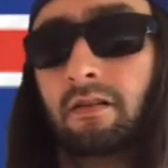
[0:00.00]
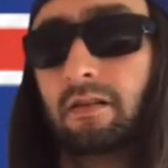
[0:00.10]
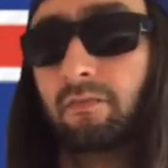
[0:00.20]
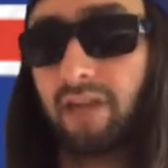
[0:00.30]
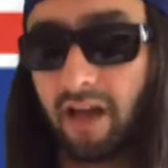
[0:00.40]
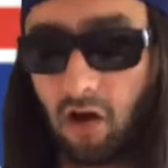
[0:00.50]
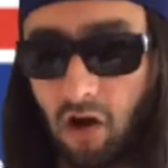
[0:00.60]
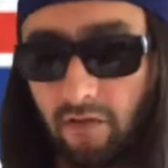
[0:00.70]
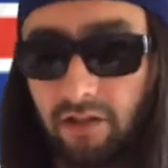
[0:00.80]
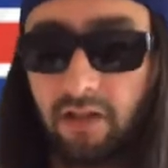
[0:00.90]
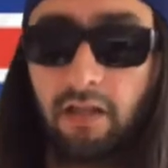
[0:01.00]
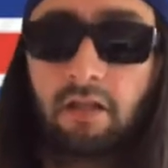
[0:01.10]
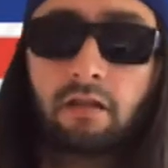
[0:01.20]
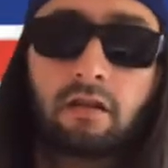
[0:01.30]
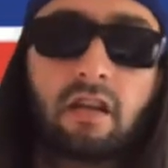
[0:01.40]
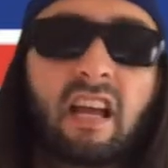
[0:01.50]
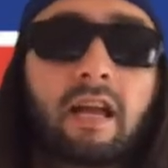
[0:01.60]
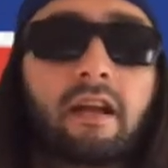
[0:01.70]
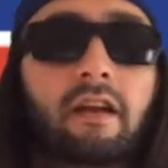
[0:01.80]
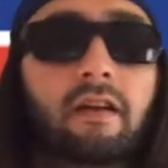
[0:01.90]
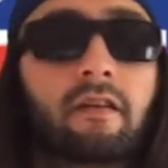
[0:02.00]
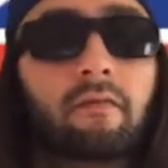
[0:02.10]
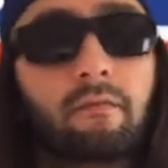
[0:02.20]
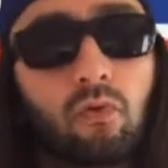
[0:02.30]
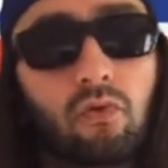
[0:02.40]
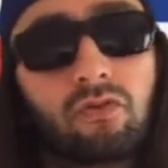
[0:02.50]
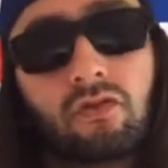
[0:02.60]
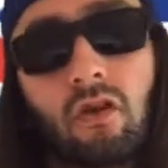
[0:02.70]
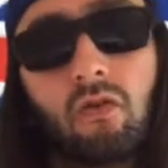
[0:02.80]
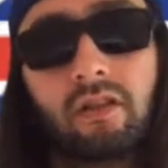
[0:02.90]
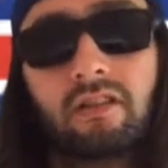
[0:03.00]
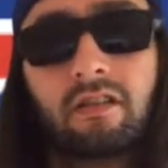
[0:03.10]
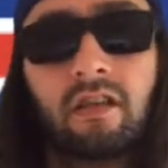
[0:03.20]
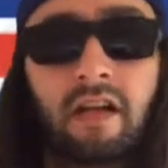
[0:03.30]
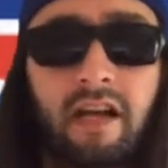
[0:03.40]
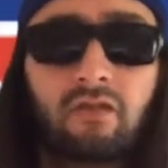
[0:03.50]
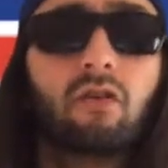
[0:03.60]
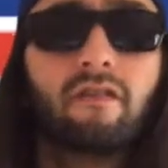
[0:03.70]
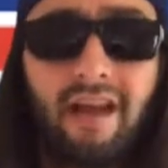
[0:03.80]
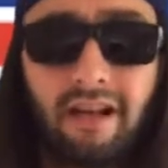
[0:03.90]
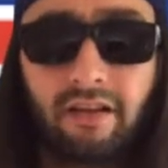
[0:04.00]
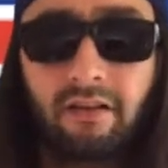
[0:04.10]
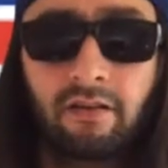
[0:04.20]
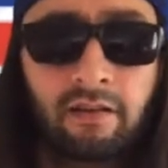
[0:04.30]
it's being harvested and bought and sold. It's got a value,